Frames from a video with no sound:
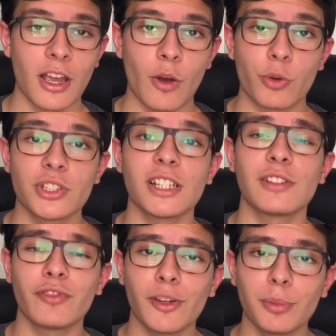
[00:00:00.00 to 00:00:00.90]
which is
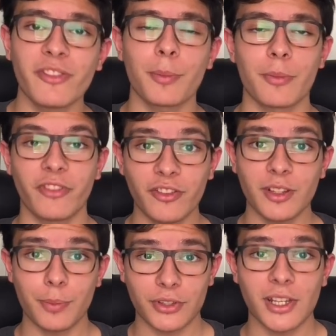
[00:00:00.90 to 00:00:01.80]

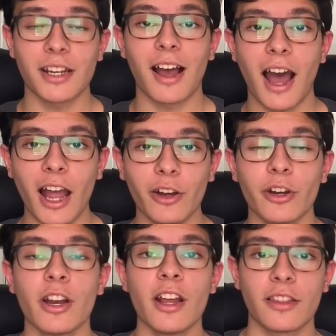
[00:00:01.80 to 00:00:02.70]
50%
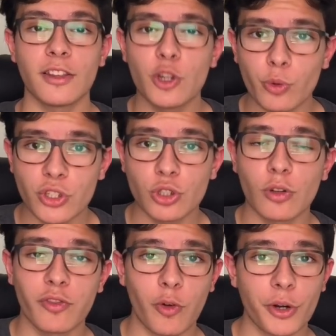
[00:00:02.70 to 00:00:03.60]
higher than the original
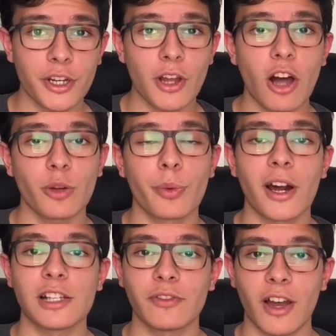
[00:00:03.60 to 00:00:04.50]
$40
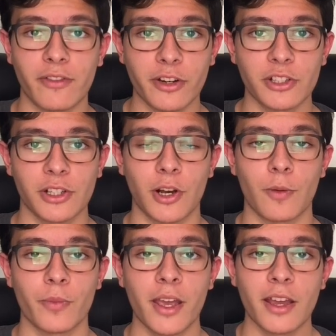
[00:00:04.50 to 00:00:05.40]
price 5 years
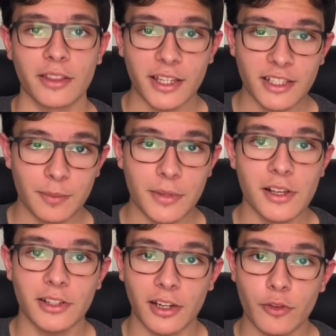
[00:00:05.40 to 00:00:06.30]
ago. This
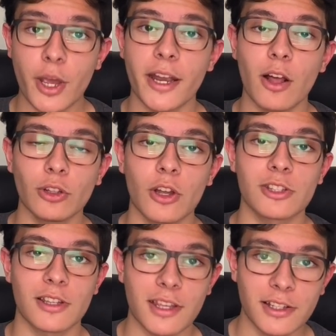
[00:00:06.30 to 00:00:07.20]
means that if you had held on
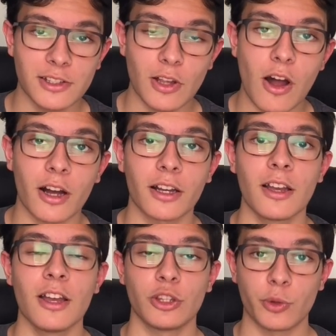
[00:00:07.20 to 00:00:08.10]
to this stock
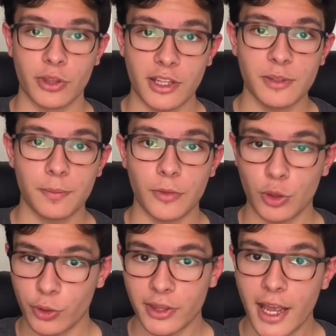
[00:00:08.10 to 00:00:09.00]
during
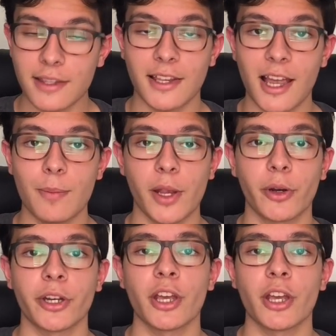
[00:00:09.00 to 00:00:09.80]
that time period,